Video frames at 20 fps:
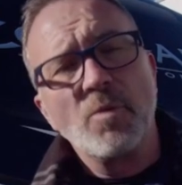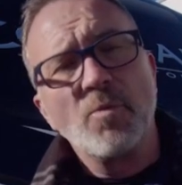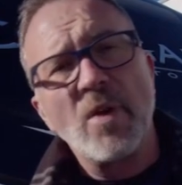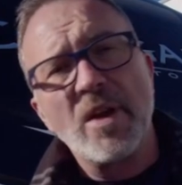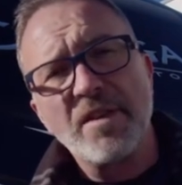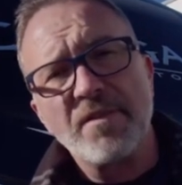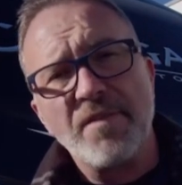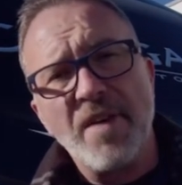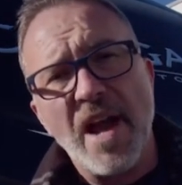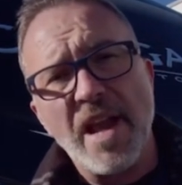one
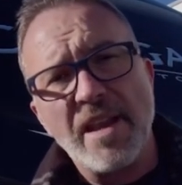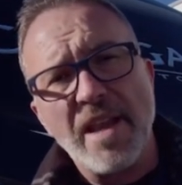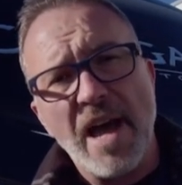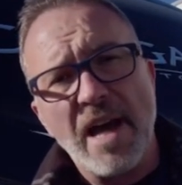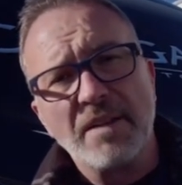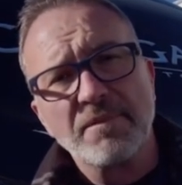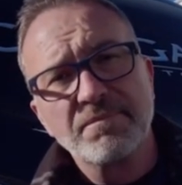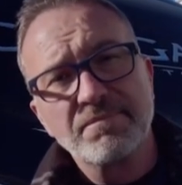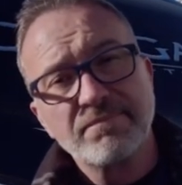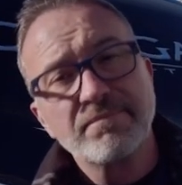way to find
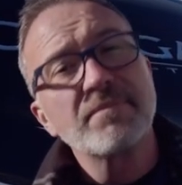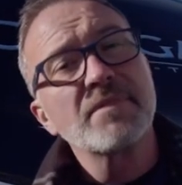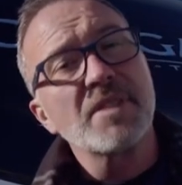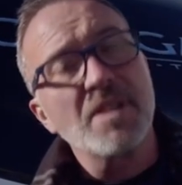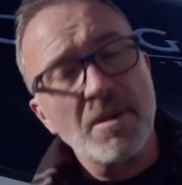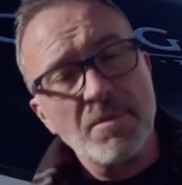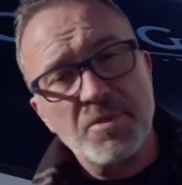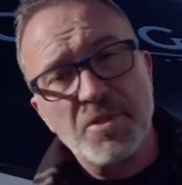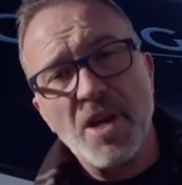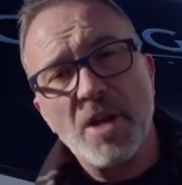out.
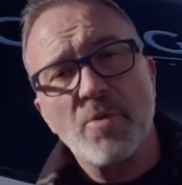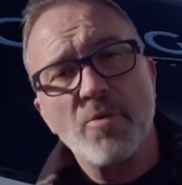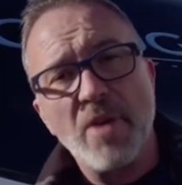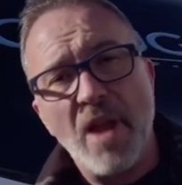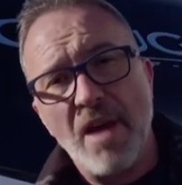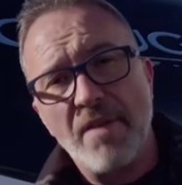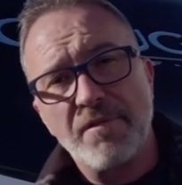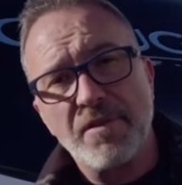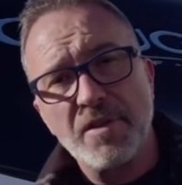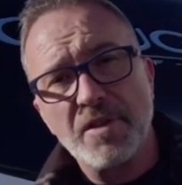Come check one
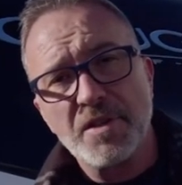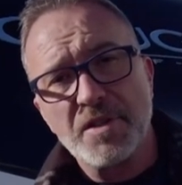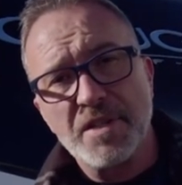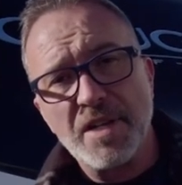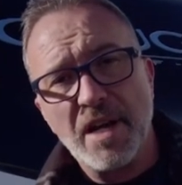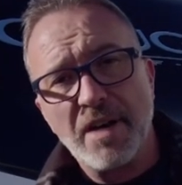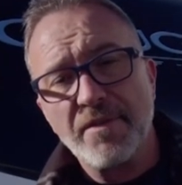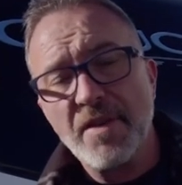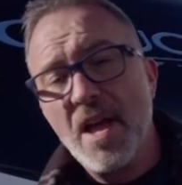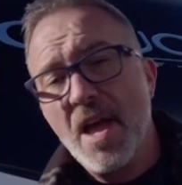out for
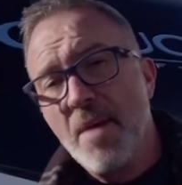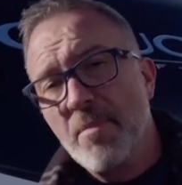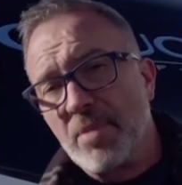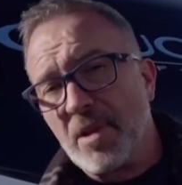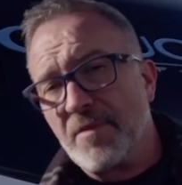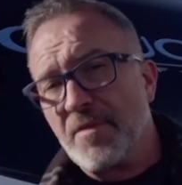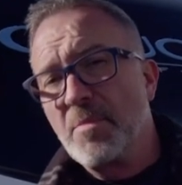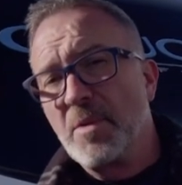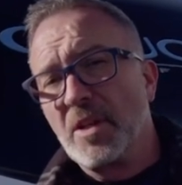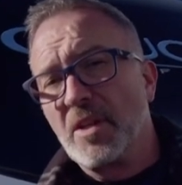yourself.
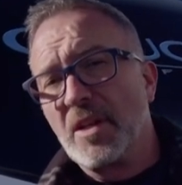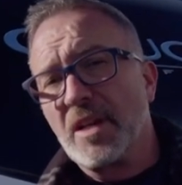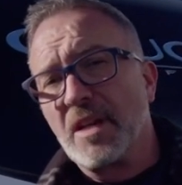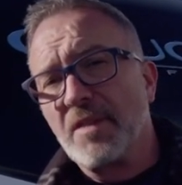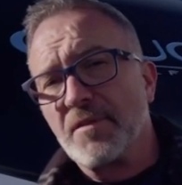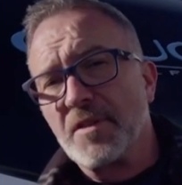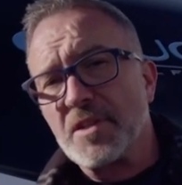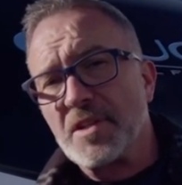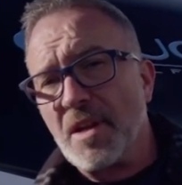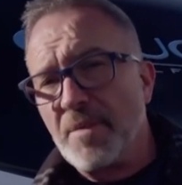But if you've been
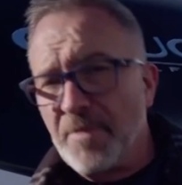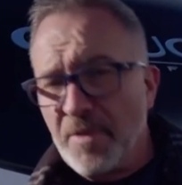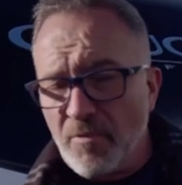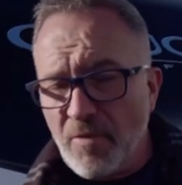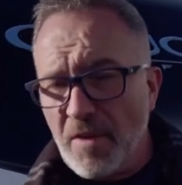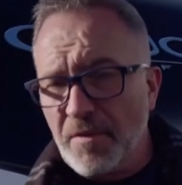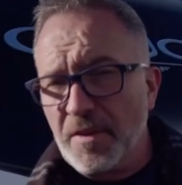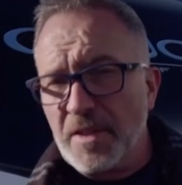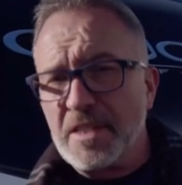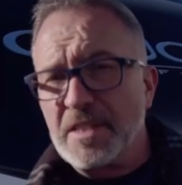looking for something
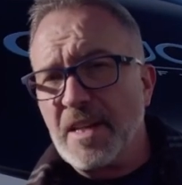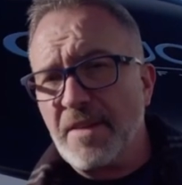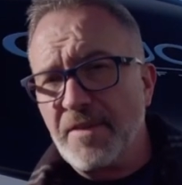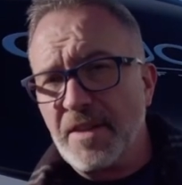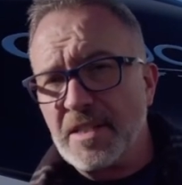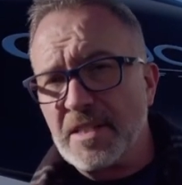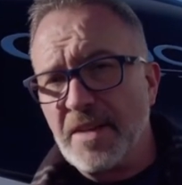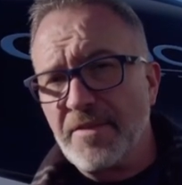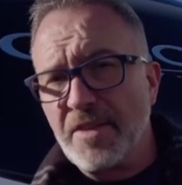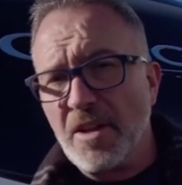roughly
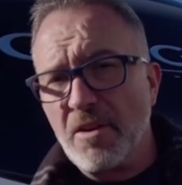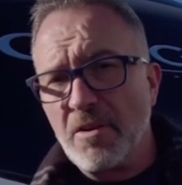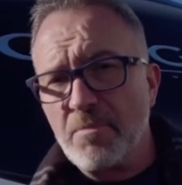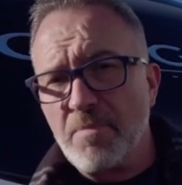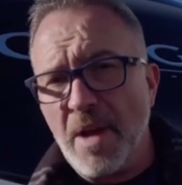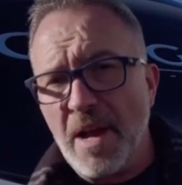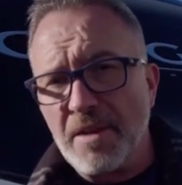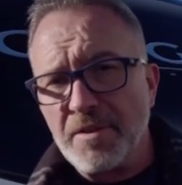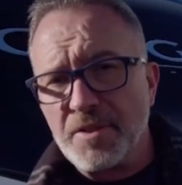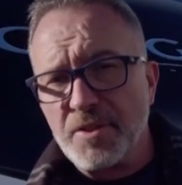
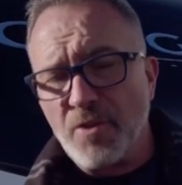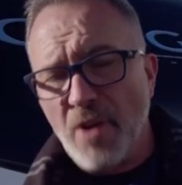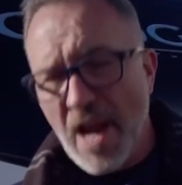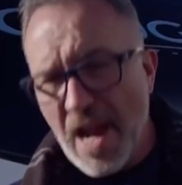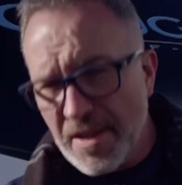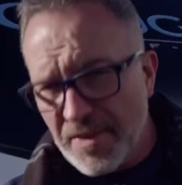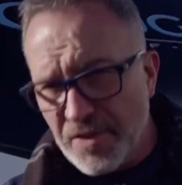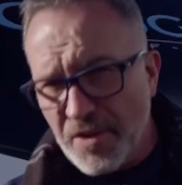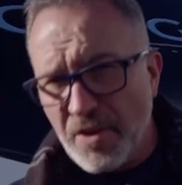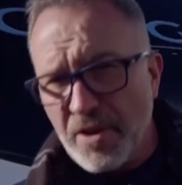7,700 pounds
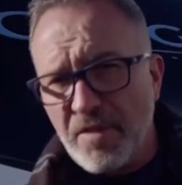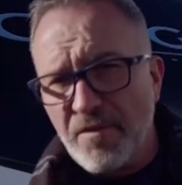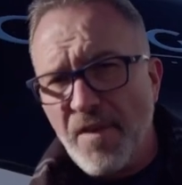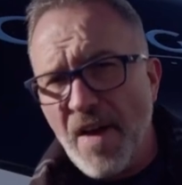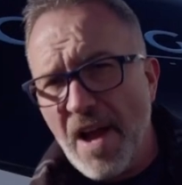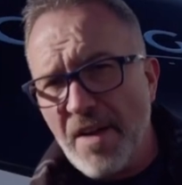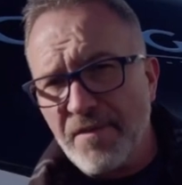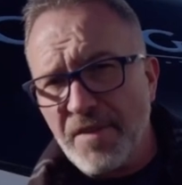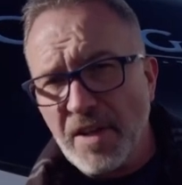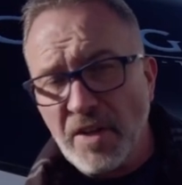dry,
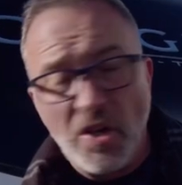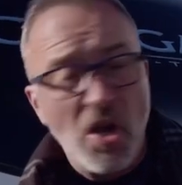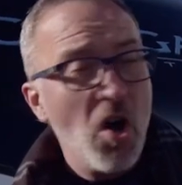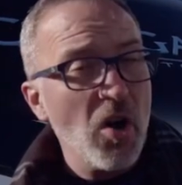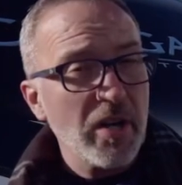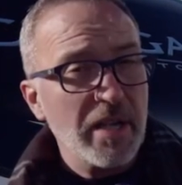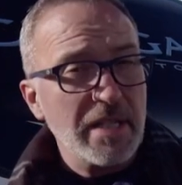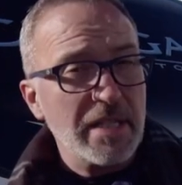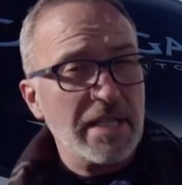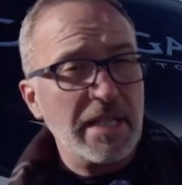35 feet
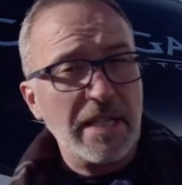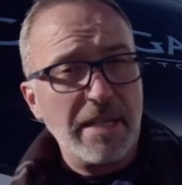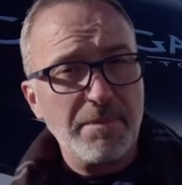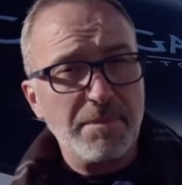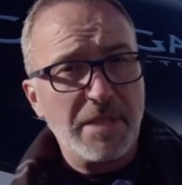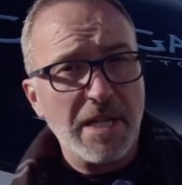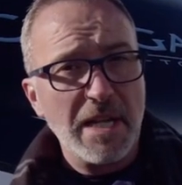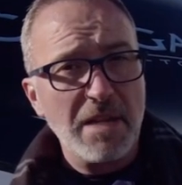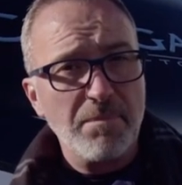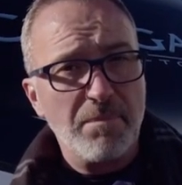long, can
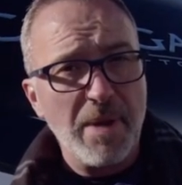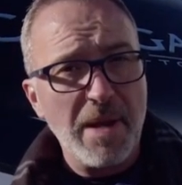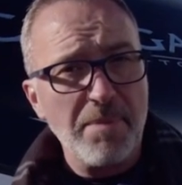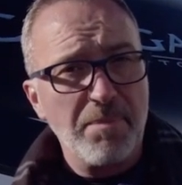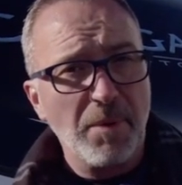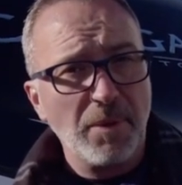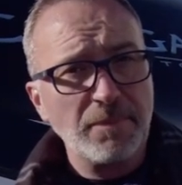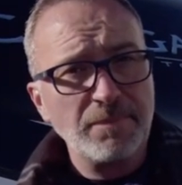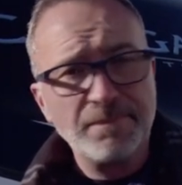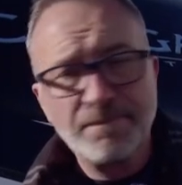sleep 10
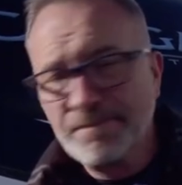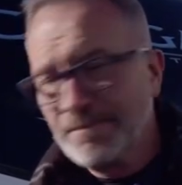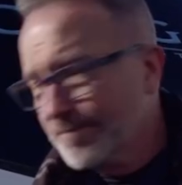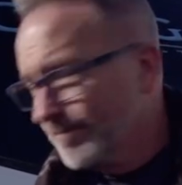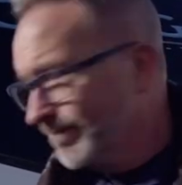people,